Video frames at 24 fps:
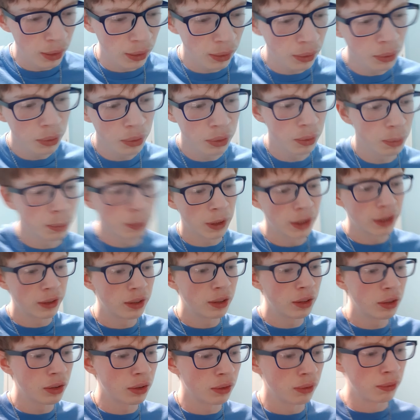it loses my
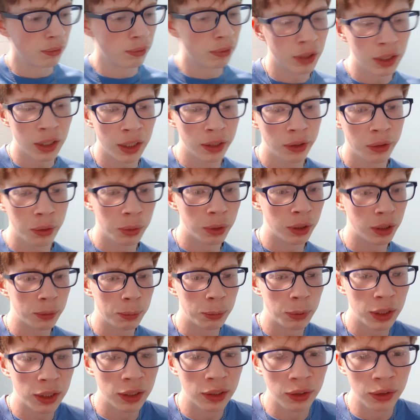attention very
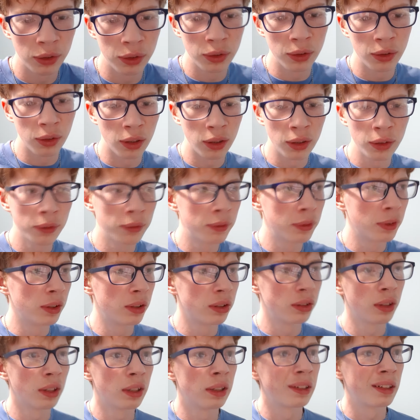quick because all of a
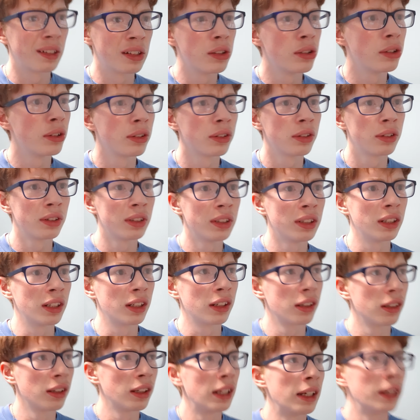sudden I just see the
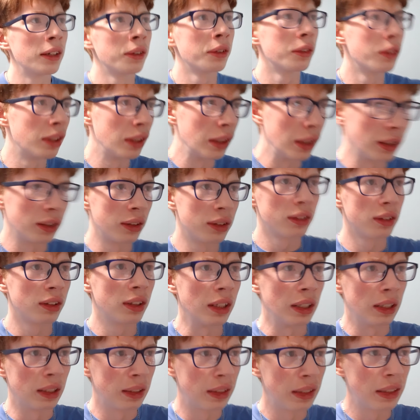clouds in the
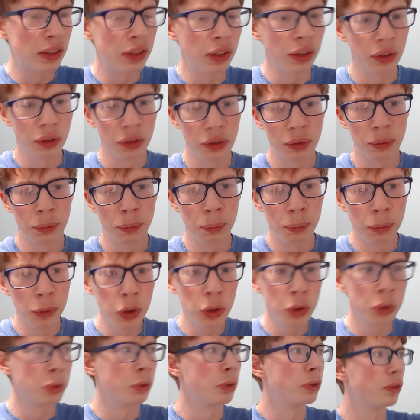sky, they just
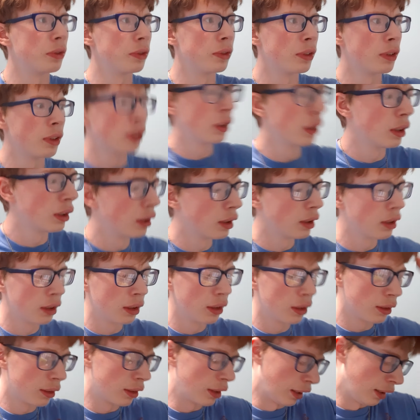move.
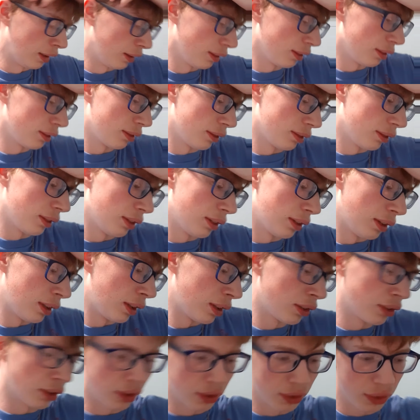Like,
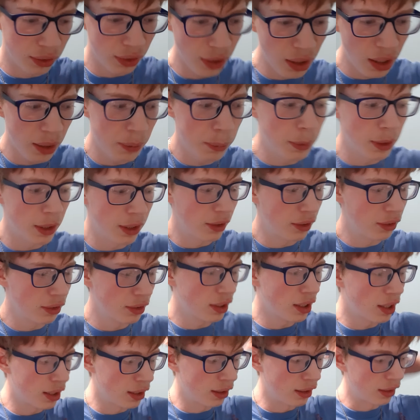there's a seam in the
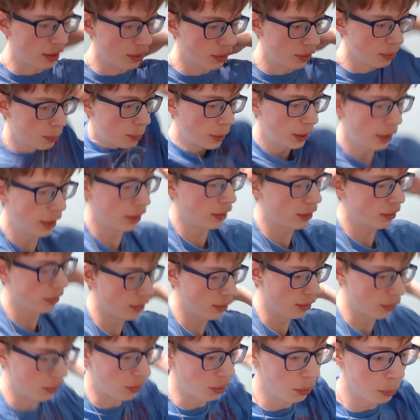sky, like somebody
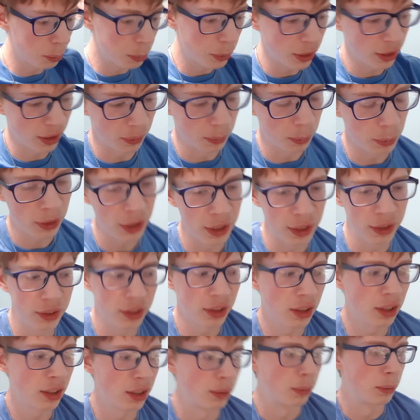is opening a
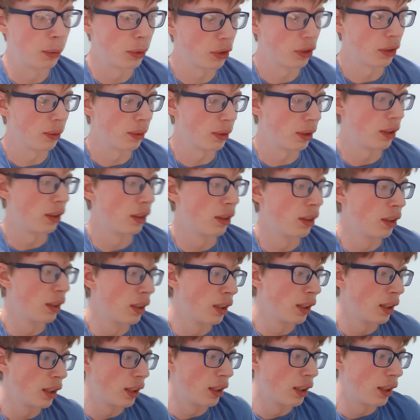planetarium or something.
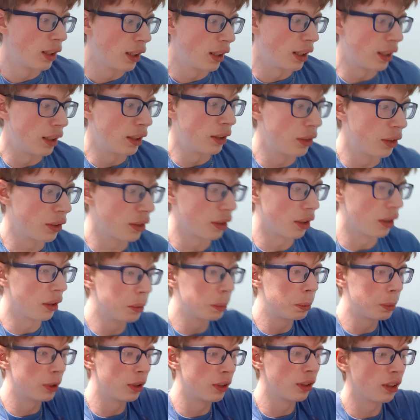And it just
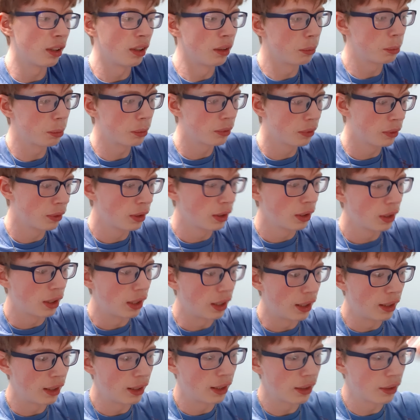opens up
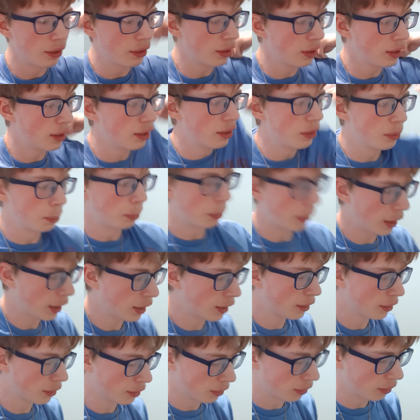and I see this
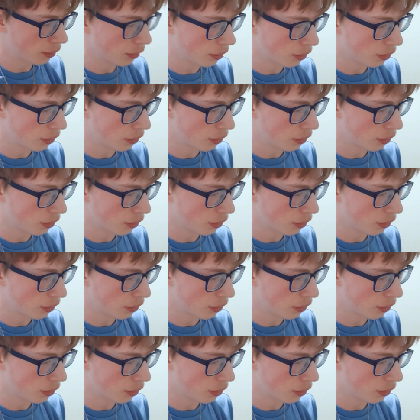man